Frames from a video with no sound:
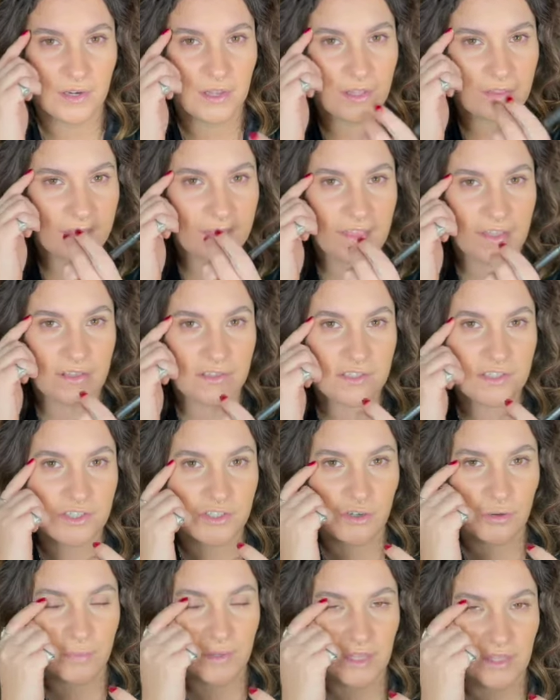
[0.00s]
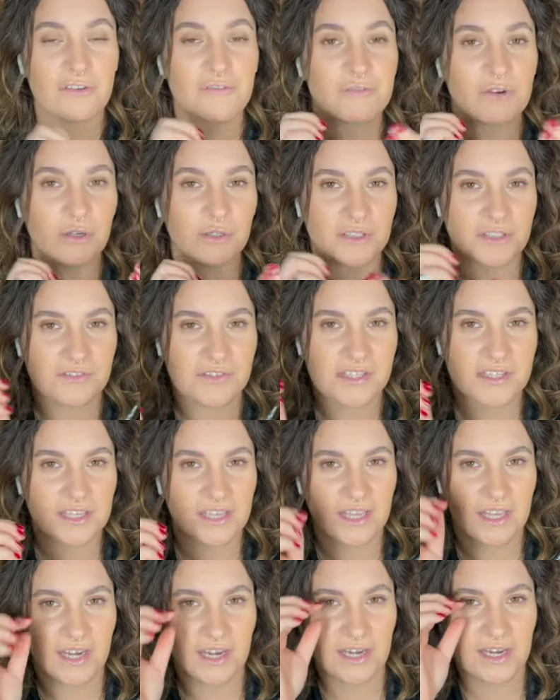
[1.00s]
there'll still be that fold of
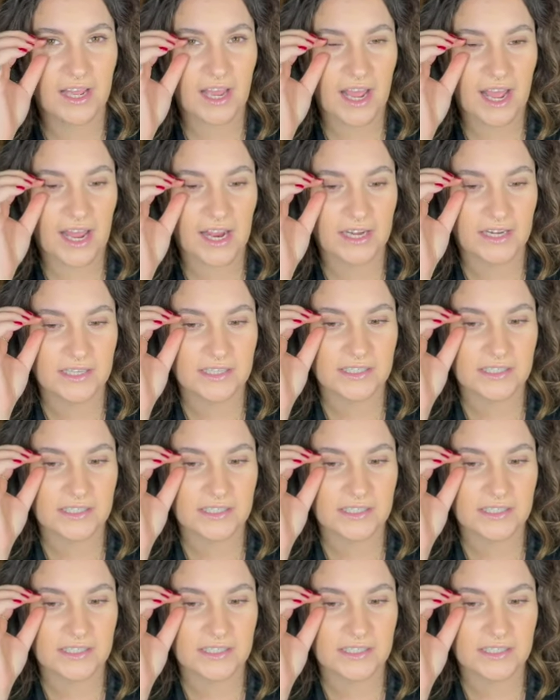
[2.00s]
skin and